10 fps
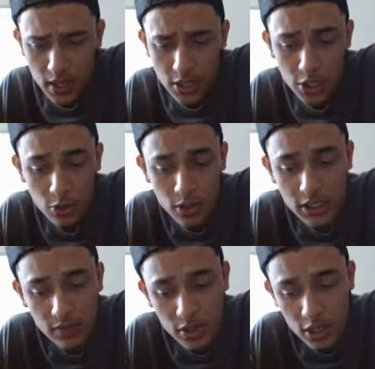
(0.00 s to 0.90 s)
Unit
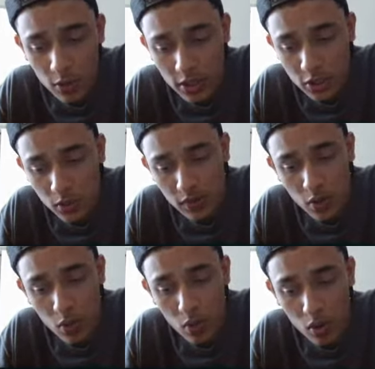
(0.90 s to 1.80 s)
731 is one of the
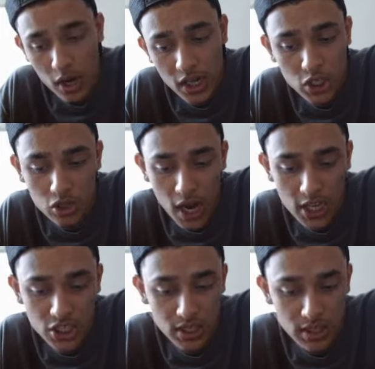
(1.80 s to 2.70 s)
horror and
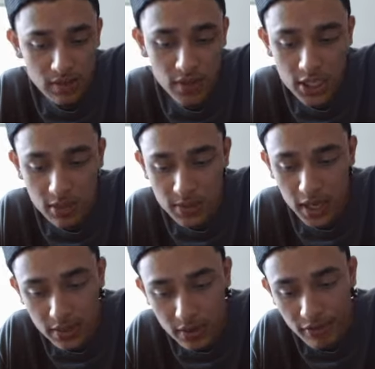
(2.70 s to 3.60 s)
tragedy the victims
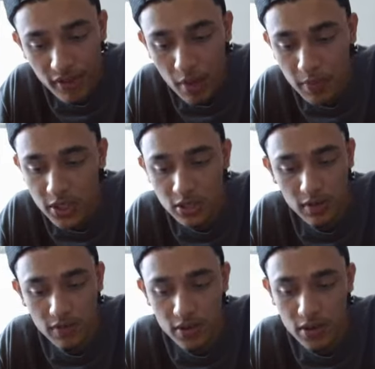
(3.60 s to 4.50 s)
and their families
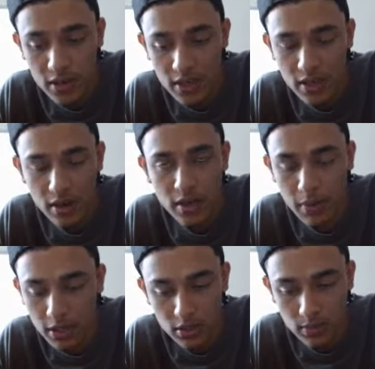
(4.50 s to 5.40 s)
suffered
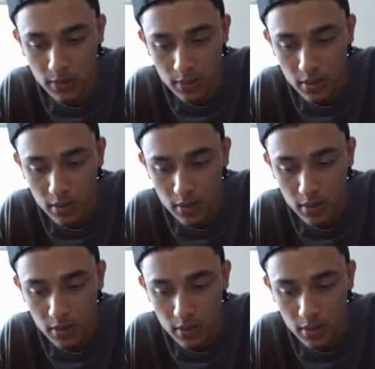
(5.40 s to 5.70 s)
unimaginable.